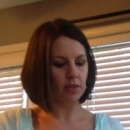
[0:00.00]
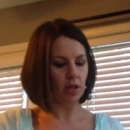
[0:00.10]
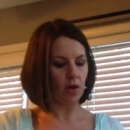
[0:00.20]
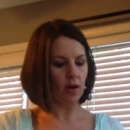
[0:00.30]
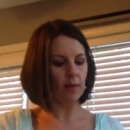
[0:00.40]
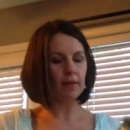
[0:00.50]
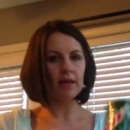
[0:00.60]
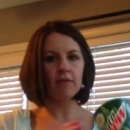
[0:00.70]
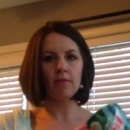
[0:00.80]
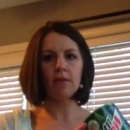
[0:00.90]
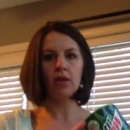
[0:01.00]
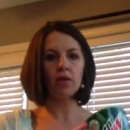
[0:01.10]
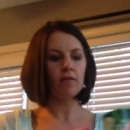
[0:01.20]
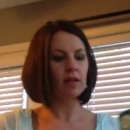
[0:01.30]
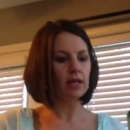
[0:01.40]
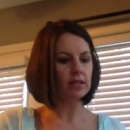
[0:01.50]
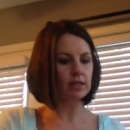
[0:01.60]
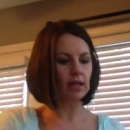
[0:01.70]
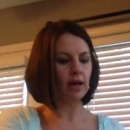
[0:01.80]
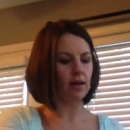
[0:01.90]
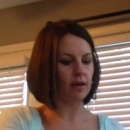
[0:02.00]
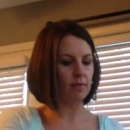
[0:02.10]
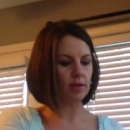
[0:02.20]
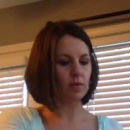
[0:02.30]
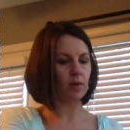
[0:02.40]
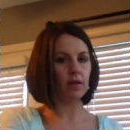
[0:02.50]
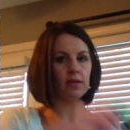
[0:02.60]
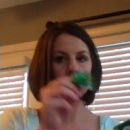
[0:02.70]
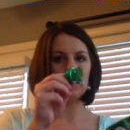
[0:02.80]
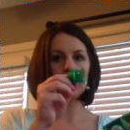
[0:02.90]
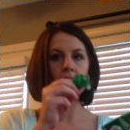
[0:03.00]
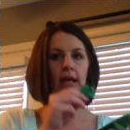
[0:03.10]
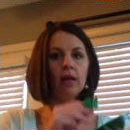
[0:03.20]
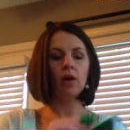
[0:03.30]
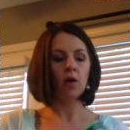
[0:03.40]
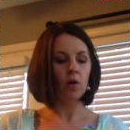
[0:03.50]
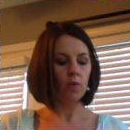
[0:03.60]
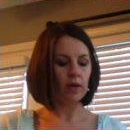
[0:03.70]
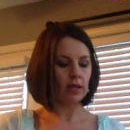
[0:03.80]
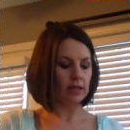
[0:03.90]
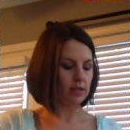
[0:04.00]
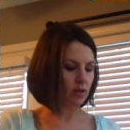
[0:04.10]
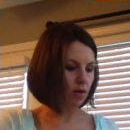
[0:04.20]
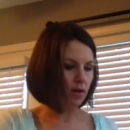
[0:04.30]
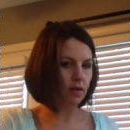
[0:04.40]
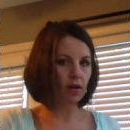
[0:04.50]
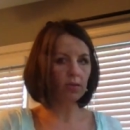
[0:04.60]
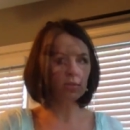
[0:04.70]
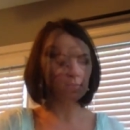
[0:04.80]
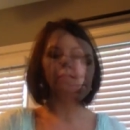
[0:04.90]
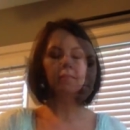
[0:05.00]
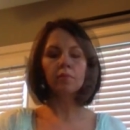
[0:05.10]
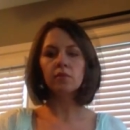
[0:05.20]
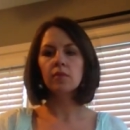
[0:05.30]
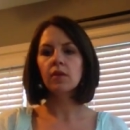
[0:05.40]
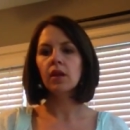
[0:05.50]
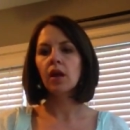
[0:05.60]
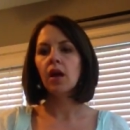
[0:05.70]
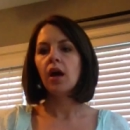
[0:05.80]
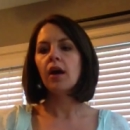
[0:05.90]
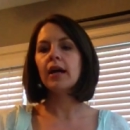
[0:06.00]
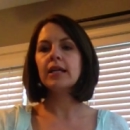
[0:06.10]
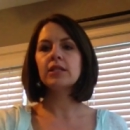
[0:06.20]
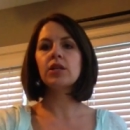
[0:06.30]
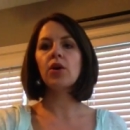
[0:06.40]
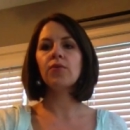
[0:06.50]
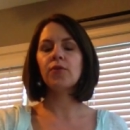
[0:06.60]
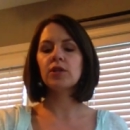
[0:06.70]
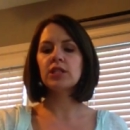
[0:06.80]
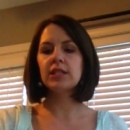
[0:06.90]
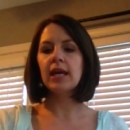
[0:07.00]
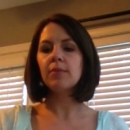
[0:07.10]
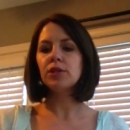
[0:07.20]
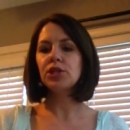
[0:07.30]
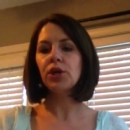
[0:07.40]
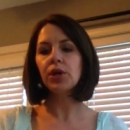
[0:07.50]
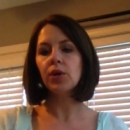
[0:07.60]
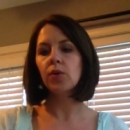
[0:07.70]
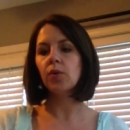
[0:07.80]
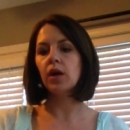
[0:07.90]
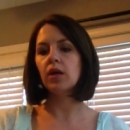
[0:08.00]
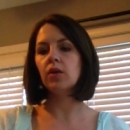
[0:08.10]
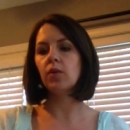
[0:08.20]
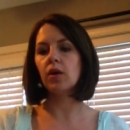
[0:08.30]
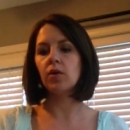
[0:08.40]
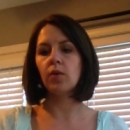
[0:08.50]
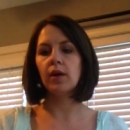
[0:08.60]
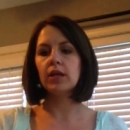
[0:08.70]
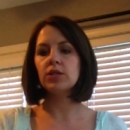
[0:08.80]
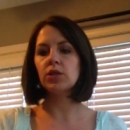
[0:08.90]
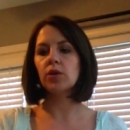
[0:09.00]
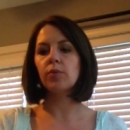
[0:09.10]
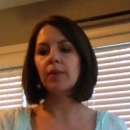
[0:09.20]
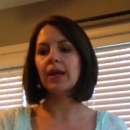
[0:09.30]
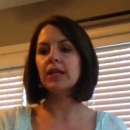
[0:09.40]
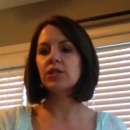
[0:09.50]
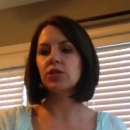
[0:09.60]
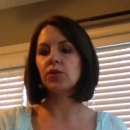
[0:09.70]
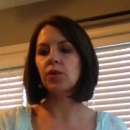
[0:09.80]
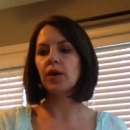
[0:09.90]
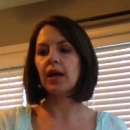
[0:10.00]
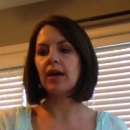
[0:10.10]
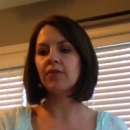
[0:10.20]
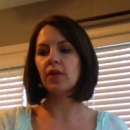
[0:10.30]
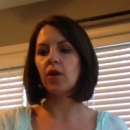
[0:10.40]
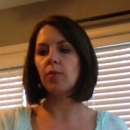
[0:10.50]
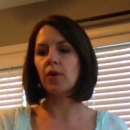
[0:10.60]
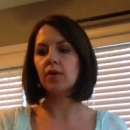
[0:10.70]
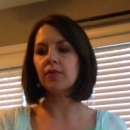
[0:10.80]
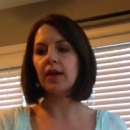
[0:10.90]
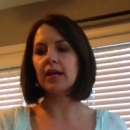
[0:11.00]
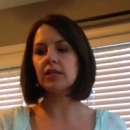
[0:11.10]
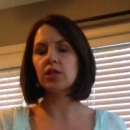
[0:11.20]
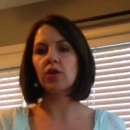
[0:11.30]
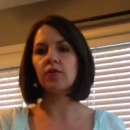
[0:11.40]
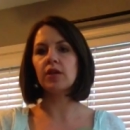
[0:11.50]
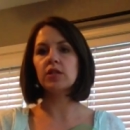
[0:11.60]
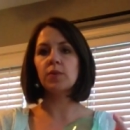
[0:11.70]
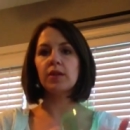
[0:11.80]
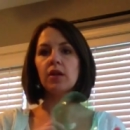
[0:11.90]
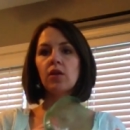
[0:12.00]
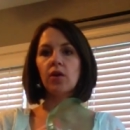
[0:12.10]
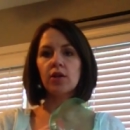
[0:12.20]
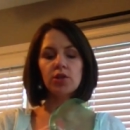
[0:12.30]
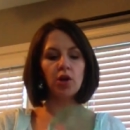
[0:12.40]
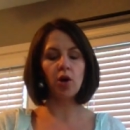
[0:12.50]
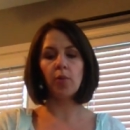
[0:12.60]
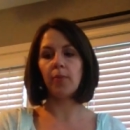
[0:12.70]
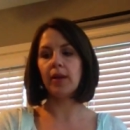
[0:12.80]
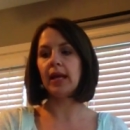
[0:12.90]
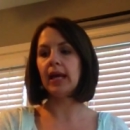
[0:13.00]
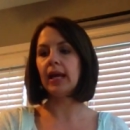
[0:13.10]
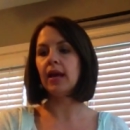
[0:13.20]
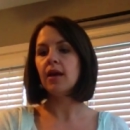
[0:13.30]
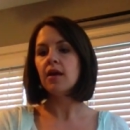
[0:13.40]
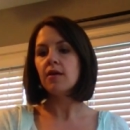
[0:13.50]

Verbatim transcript: so I believe the middle of this, um, as well as the lid, we can discard those. All right, so for step two, you are going to place your half globe on a flat surface with the larger opening